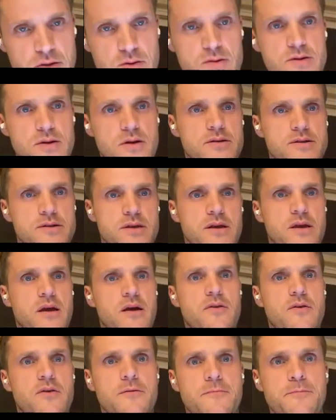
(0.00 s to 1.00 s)
those all
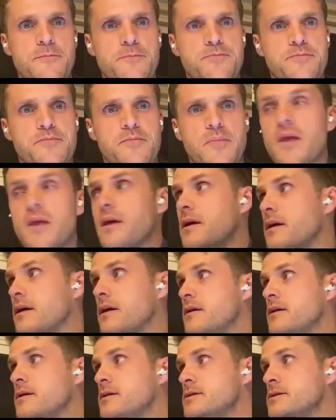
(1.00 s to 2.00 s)
together,
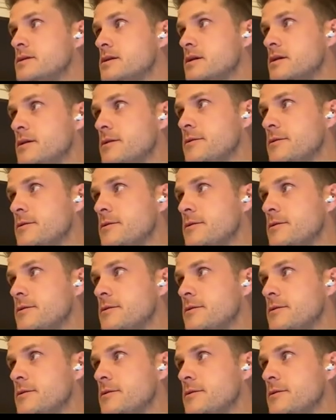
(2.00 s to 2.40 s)
and